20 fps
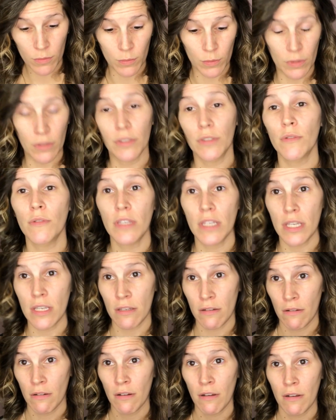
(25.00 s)
we'll do
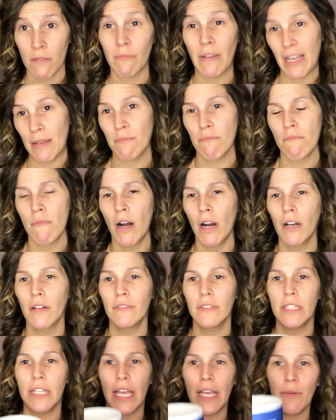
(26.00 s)
my mug of
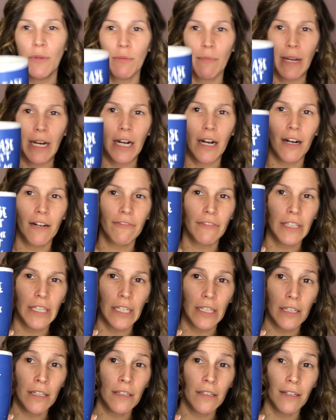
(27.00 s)
the day with my coffee
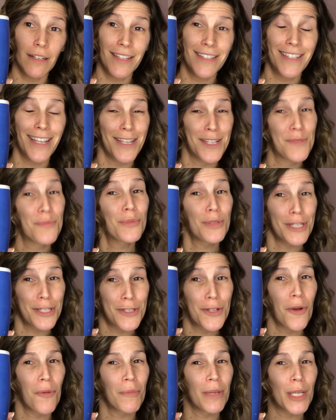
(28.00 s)
in it, and it says, please
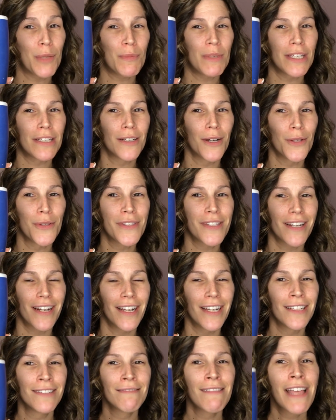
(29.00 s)
don't make me adult
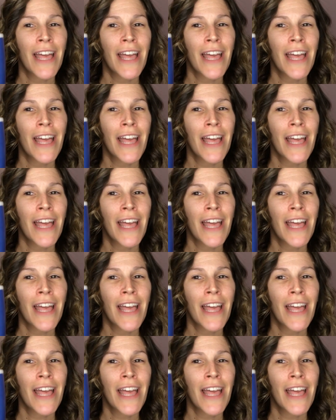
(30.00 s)
today.